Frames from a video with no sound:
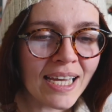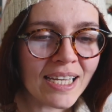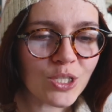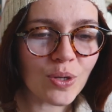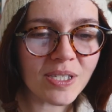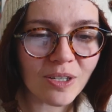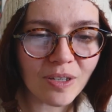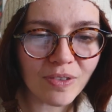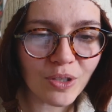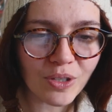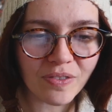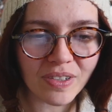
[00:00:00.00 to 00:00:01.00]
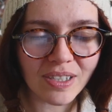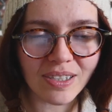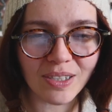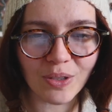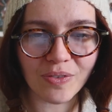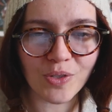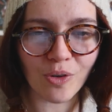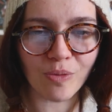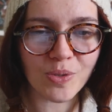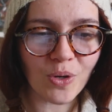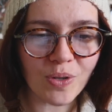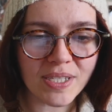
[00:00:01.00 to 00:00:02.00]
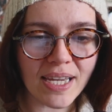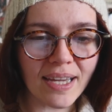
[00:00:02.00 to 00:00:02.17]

So I start off a lot of toe-up socks,